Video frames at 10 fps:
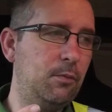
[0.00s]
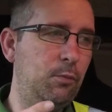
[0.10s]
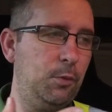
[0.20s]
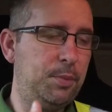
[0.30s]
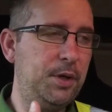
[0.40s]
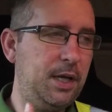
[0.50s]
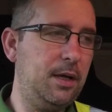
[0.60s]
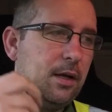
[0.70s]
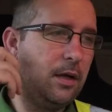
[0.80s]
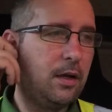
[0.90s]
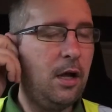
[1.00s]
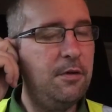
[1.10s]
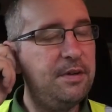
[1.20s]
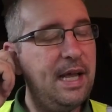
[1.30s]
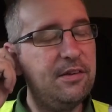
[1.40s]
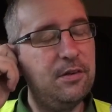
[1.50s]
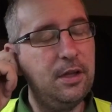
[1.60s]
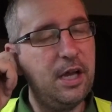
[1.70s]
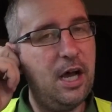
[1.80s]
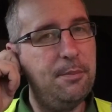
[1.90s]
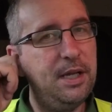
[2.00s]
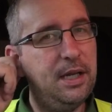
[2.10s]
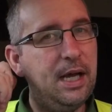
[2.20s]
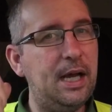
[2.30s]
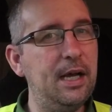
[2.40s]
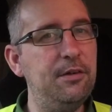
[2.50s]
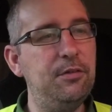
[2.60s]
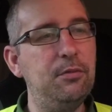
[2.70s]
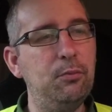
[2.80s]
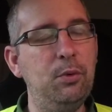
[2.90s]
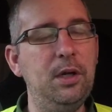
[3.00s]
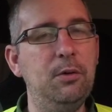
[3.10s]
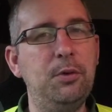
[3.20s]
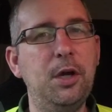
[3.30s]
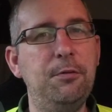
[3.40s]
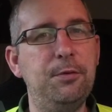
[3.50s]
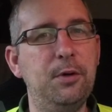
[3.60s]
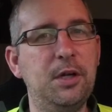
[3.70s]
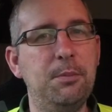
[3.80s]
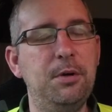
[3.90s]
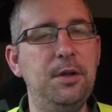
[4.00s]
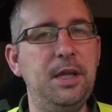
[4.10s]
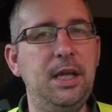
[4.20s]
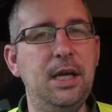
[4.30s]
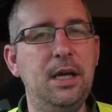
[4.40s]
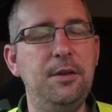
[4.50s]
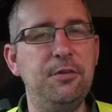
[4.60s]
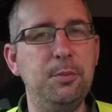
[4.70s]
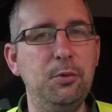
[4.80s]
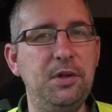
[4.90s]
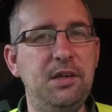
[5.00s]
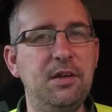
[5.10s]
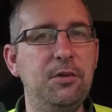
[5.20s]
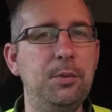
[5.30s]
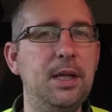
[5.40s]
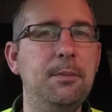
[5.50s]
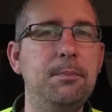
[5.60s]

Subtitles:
We'll put it over next to the Garmin and we'll go through a couple of the small details with it.